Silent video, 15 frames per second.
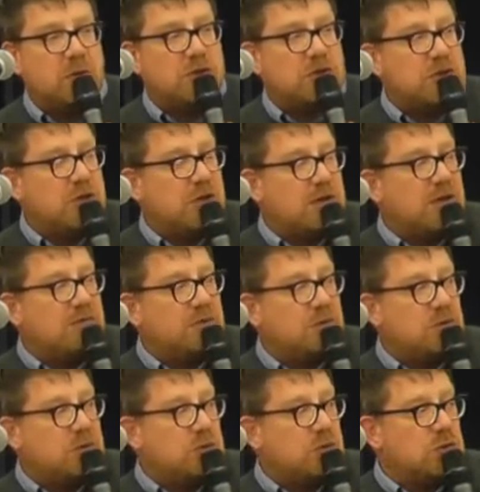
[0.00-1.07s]
Once you don't have the
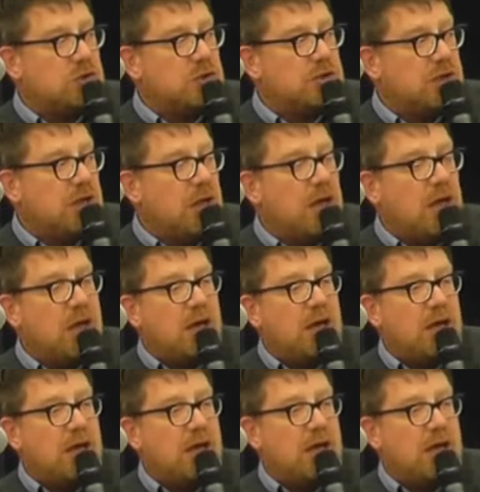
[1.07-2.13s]
resources
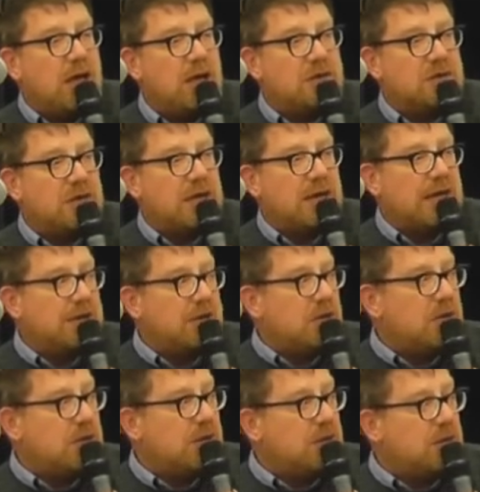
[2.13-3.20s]
as a
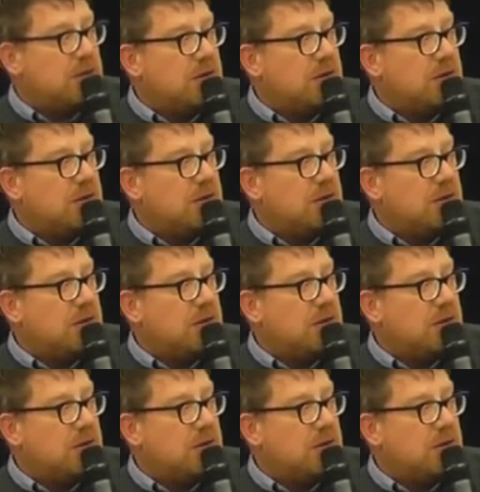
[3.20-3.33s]
landowner,